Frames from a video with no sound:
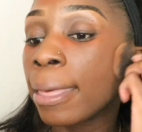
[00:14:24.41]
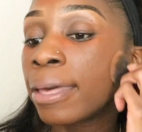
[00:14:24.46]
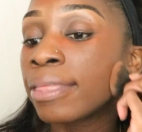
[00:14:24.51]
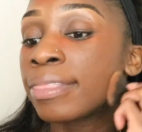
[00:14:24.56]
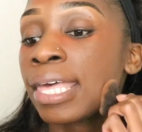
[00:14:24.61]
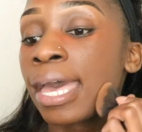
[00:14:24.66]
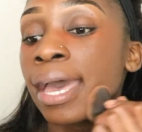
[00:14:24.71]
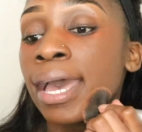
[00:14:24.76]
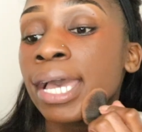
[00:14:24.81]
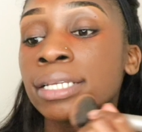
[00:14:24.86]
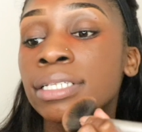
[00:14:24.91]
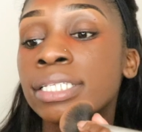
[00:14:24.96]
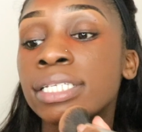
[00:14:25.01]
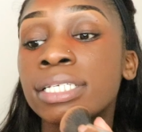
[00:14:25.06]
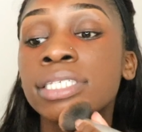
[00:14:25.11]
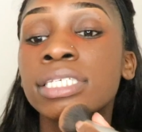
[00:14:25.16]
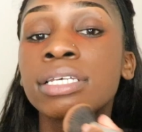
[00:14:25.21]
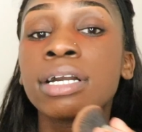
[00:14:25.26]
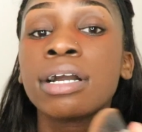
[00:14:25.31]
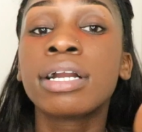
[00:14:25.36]
The acne
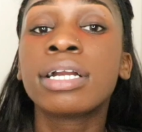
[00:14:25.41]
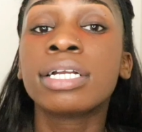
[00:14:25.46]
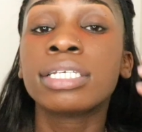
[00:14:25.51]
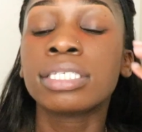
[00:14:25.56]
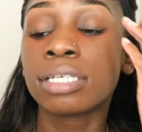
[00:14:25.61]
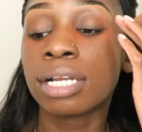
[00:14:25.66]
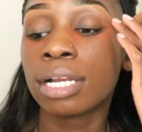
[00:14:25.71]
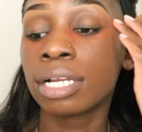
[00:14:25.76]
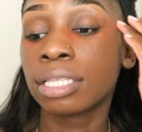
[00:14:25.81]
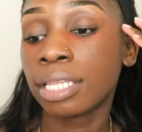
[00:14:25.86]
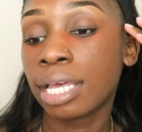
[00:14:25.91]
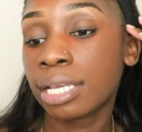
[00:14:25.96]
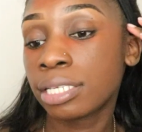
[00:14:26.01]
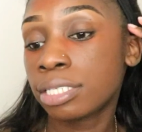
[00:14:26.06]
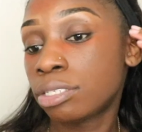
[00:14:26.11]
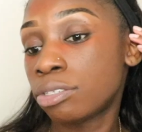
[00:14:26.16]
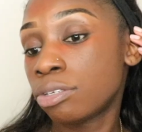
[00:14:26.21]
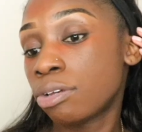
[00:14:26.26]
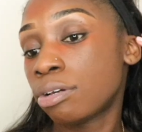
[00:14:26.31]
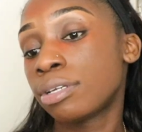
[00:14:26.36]
scars are
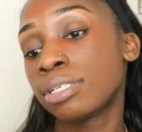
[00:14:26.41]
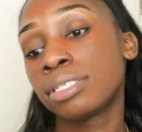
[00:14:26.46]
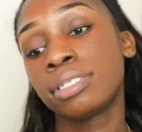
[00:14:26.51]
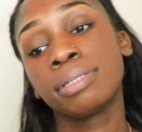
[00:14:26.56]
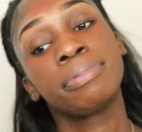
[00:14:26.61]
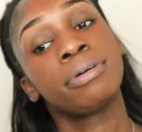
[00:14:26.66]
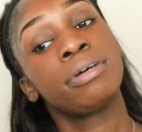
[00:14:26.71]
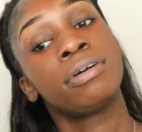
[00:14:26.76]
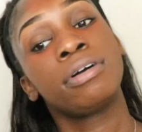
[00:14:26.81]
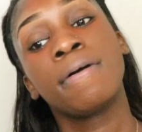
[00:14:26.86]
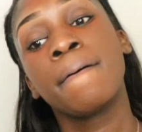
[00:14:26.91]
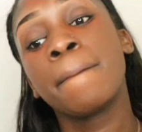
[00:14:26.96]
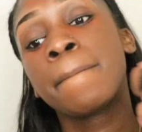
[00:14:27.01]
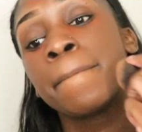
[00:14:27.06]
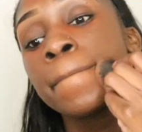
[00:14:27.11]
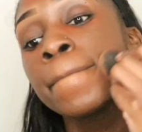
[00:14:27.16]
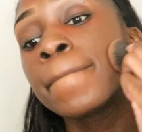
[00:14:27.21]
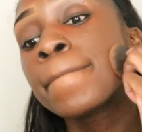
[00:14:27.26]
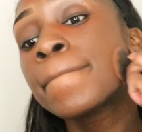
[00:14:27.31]
less noticeable